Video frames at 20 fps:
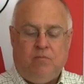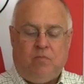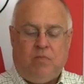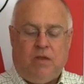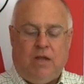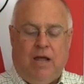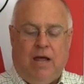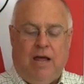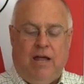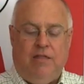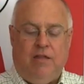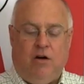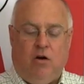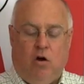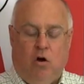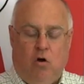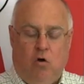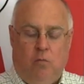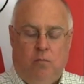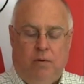and their
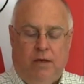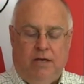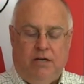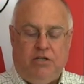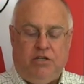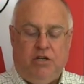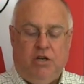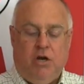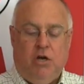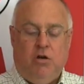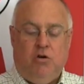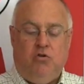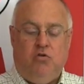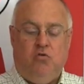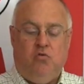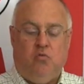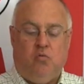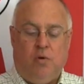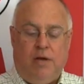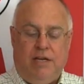hope is
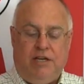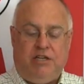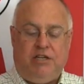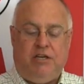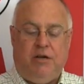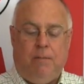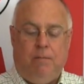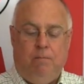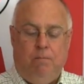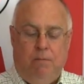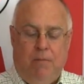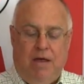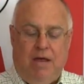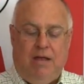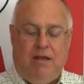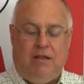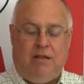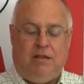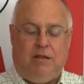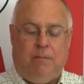to resubmit
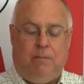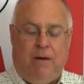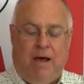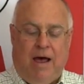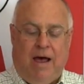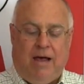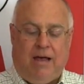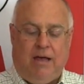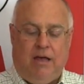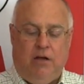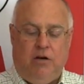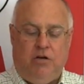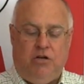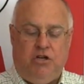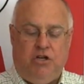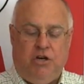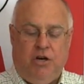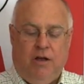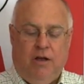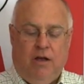the
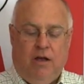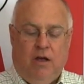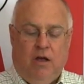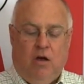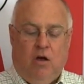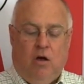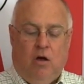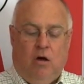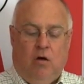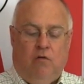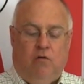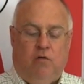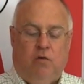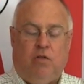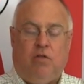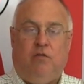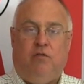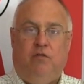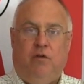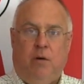package for
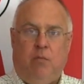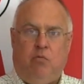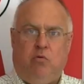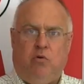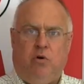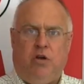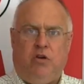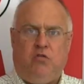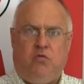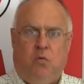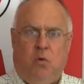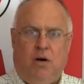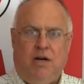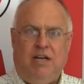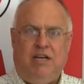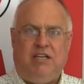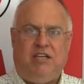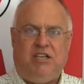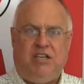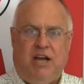the February
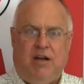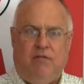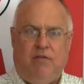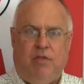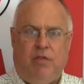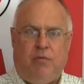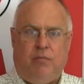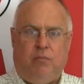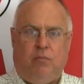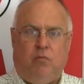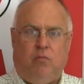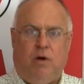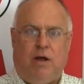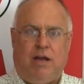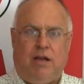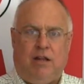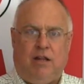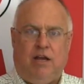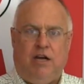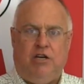27th
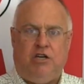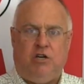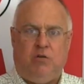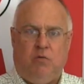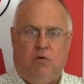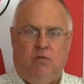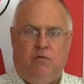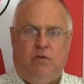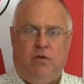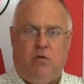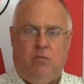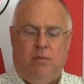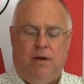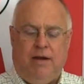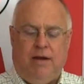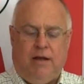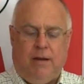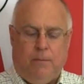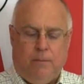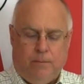regulation review
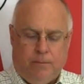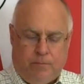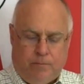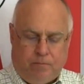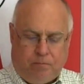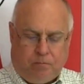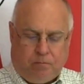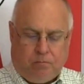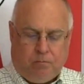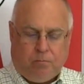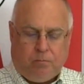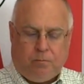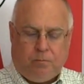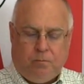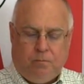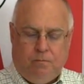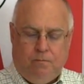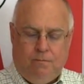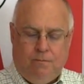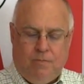meeting.
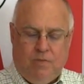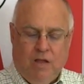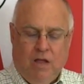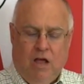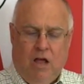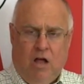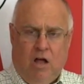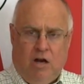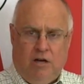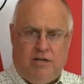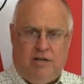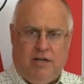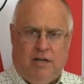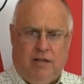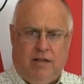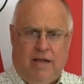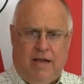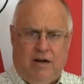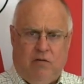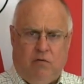Until
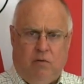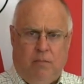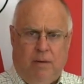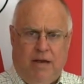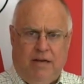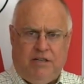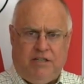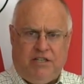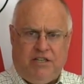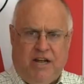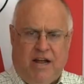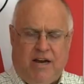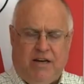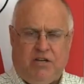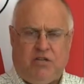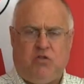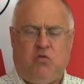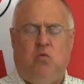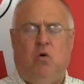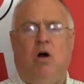then, it remains
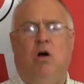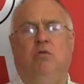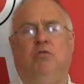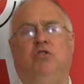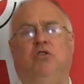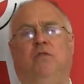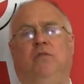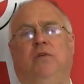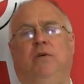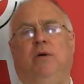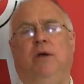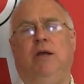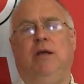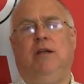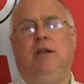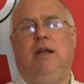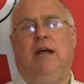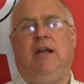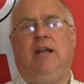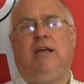status quo. So if you're in
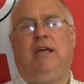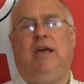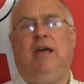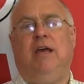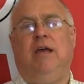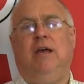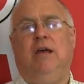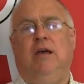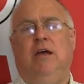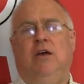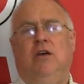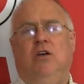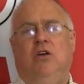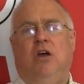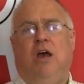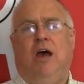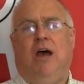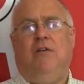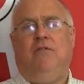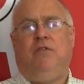Connecticut, you
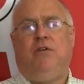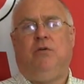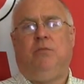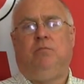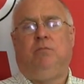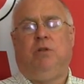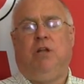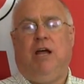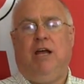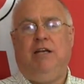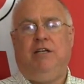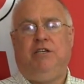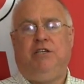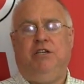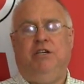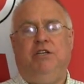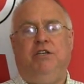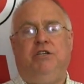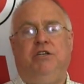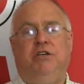have your
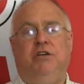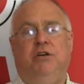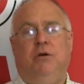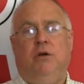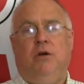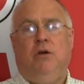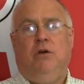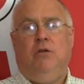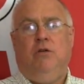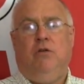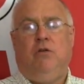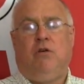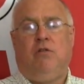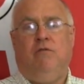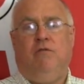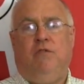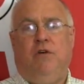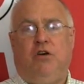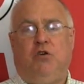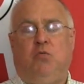license, you can
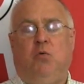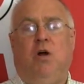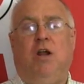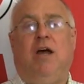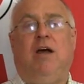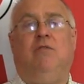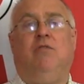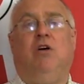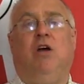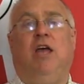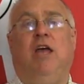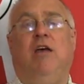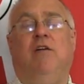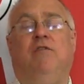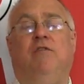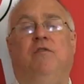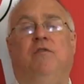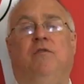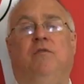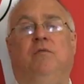fish whatever.
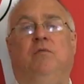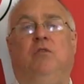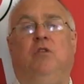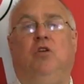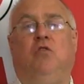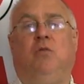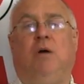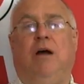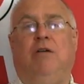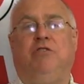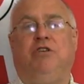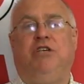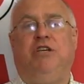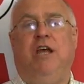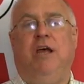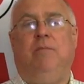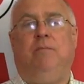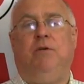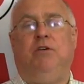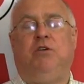If the trout
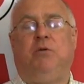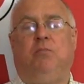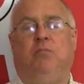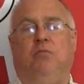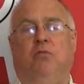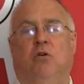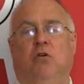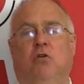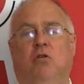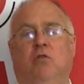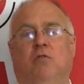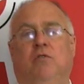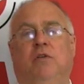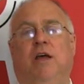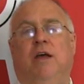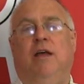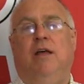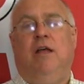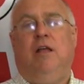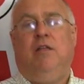stamp is approved,
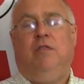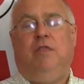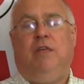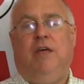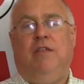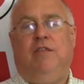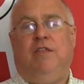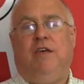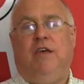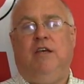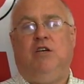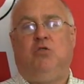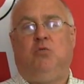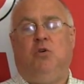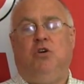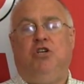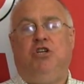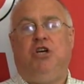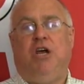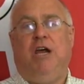then things
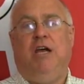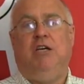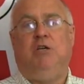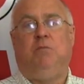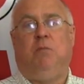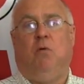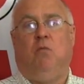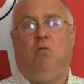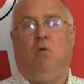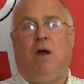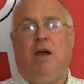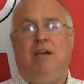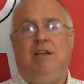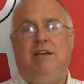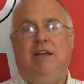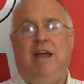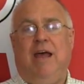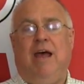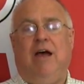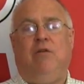would change. But right
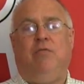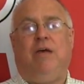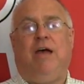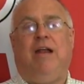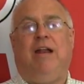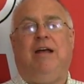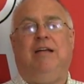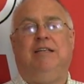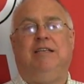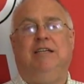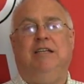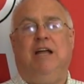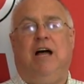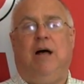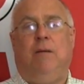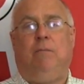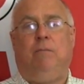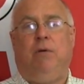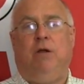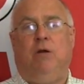now, that has
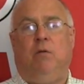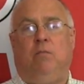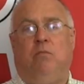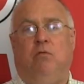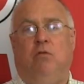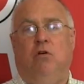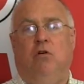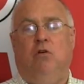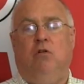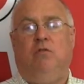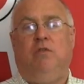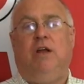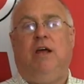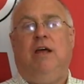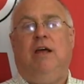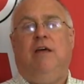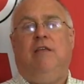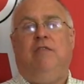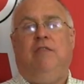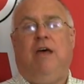not been approved.
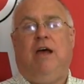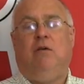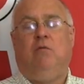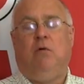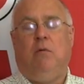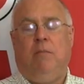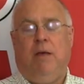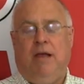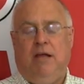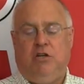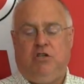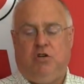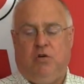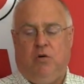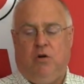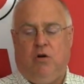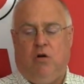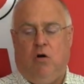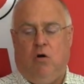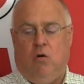That remains
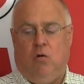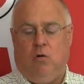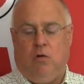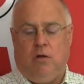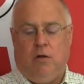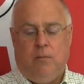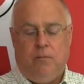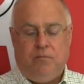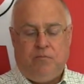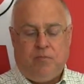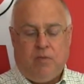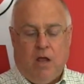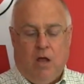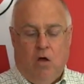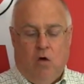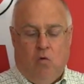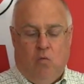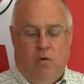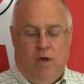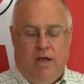on hold.
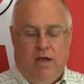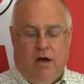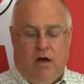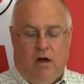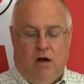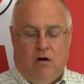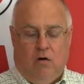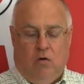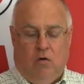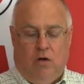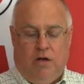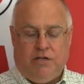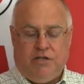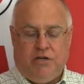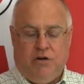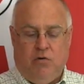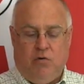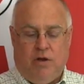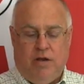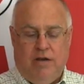We are
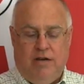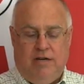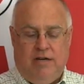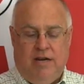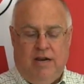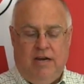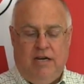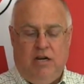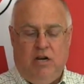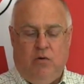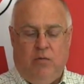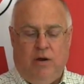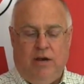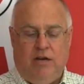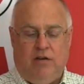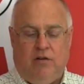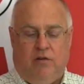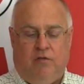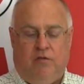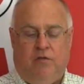also continuing
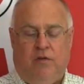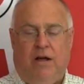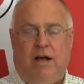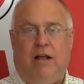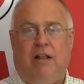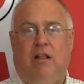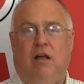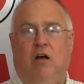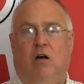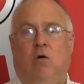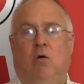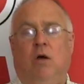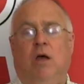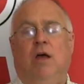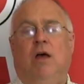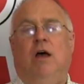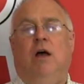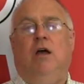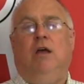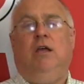to follow
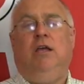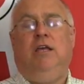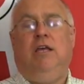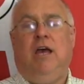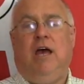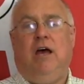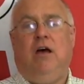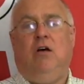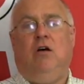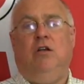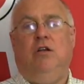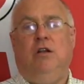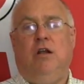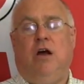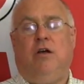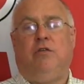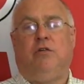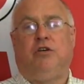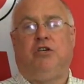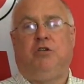yet
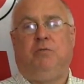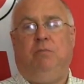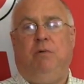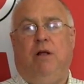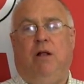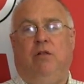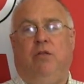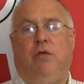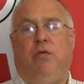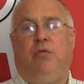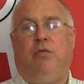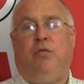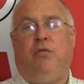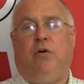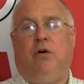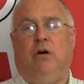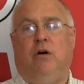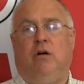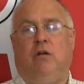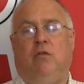another spill, the
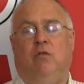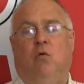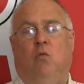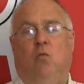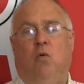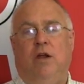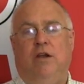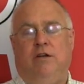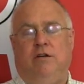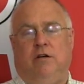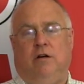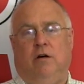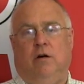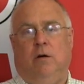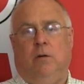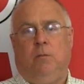third of the winter